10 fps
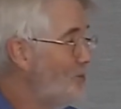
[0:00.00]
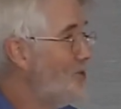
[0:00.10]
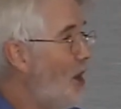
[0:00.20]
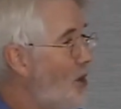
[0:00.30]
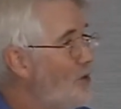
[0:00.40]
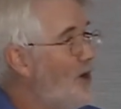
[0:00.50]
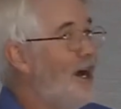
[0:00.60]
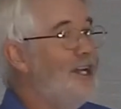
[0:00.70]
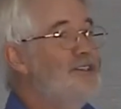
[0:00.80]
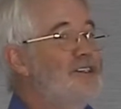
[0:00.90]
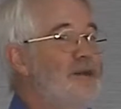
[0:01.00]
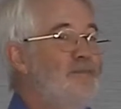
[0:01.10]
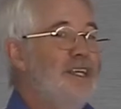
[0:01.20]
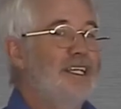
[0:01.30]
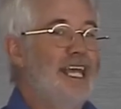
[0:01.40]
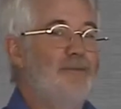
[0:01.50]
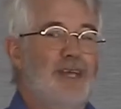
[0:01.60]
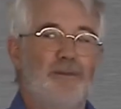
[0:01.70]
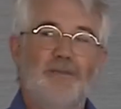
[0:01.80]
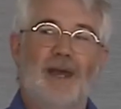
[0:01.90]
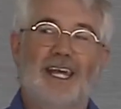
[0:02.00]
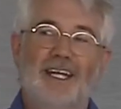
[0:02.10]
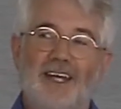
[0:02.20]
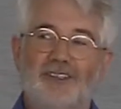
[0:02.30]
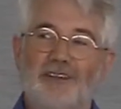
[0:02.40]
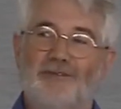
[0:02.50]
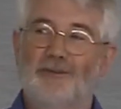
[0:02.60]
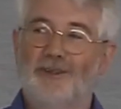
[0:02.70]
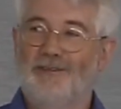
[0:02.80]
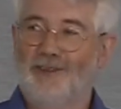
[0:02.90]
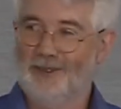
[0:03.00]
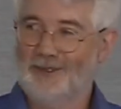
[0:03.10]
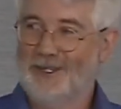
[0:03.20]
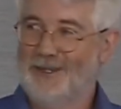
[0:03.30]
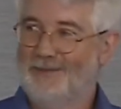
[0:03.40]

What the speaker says: was old guys kept coming back and asking for refills.